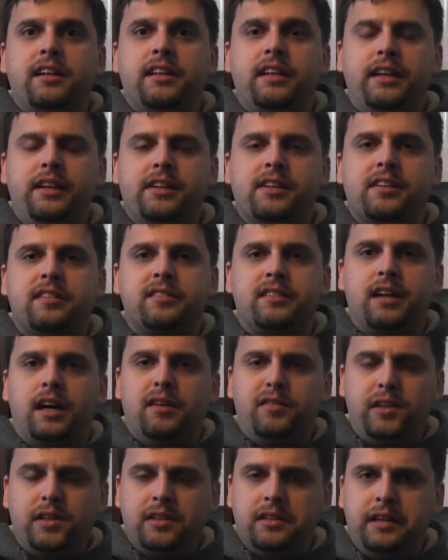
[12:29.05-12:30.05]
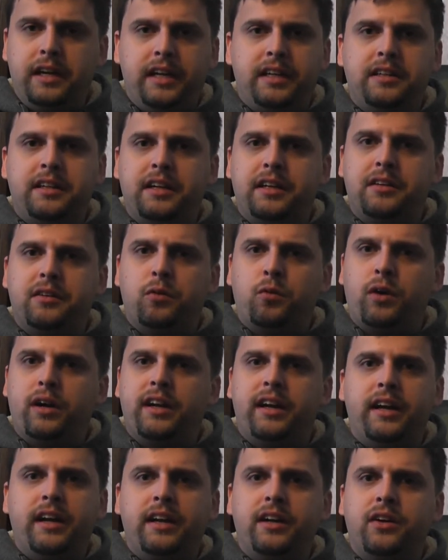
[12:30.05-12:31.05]
this novel and did
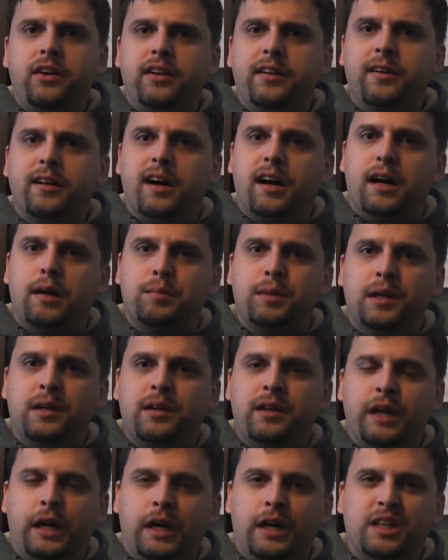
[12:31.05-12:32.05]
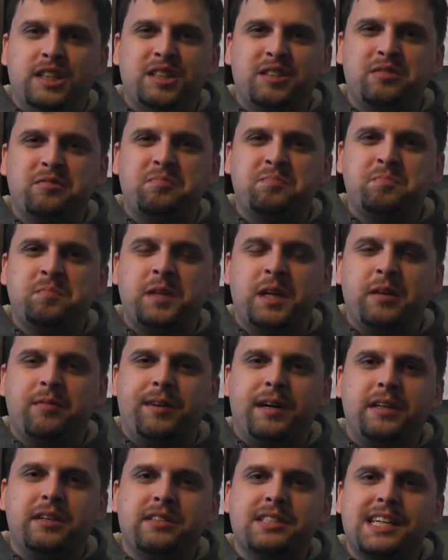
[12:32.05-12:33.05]
quite a good job,
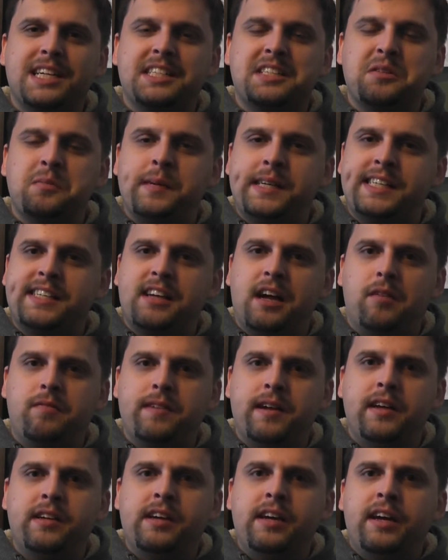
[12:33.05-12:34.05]
if I do say so myself.